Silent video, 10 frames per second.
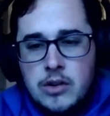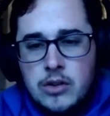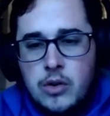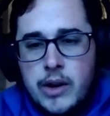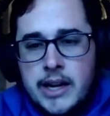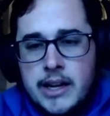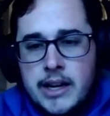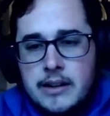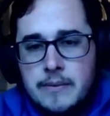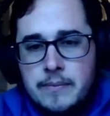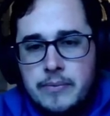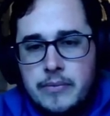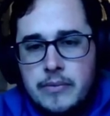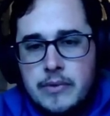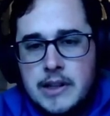real quick.
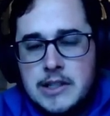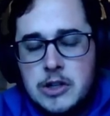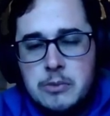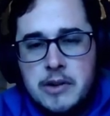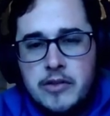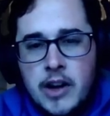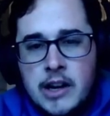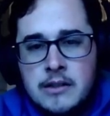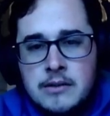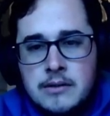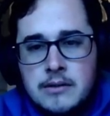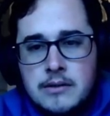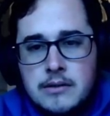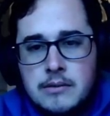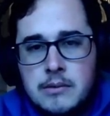This should be fun.
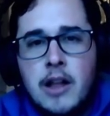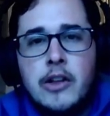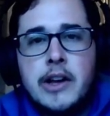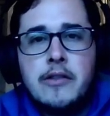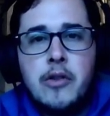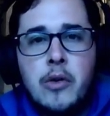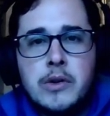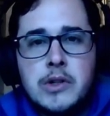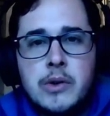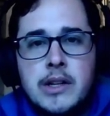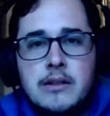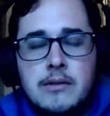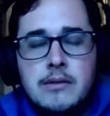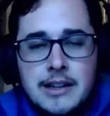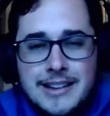Not looking forward to it.
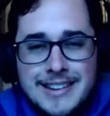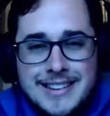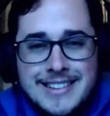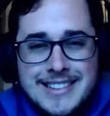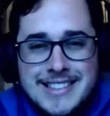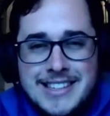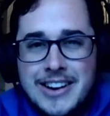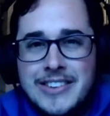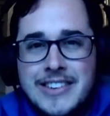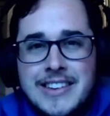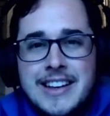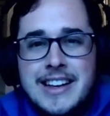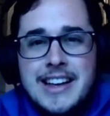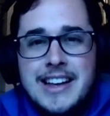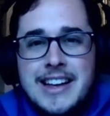So,
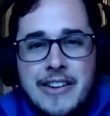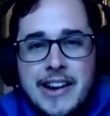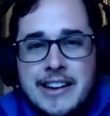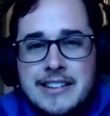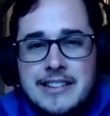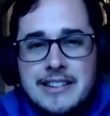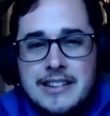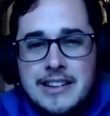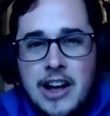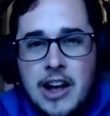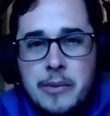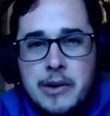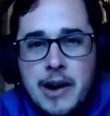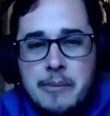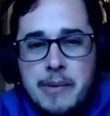anyway, I'll
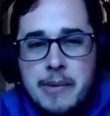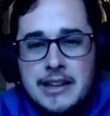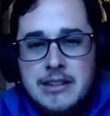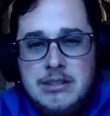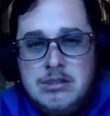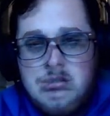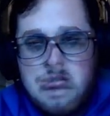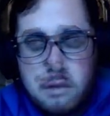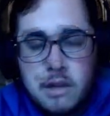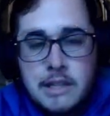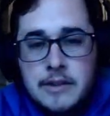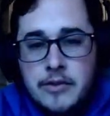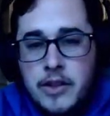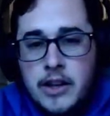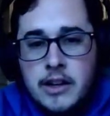be right back. Because
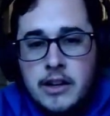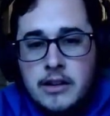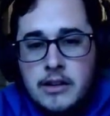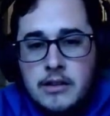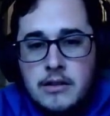if the